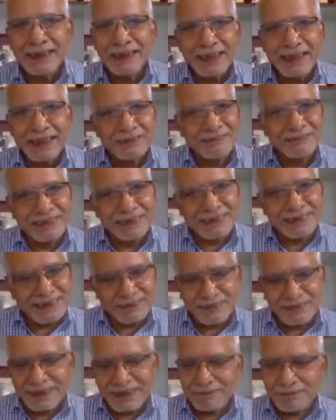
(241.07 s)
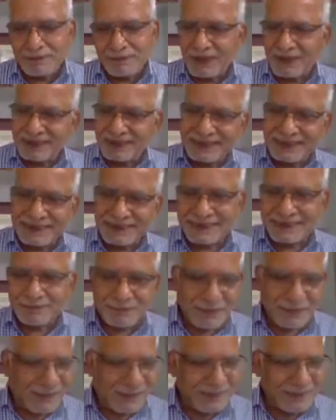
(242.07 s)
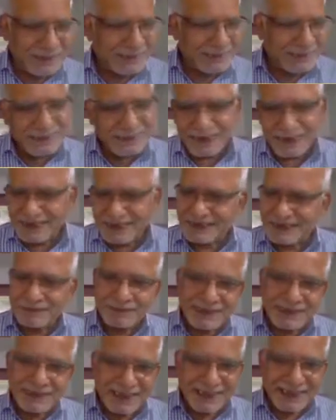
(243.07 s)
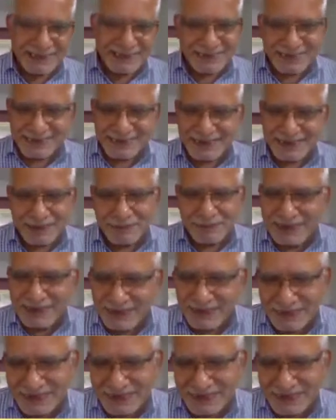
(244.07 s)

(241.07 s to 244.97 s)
And with every plot and subplot, lots of characters come into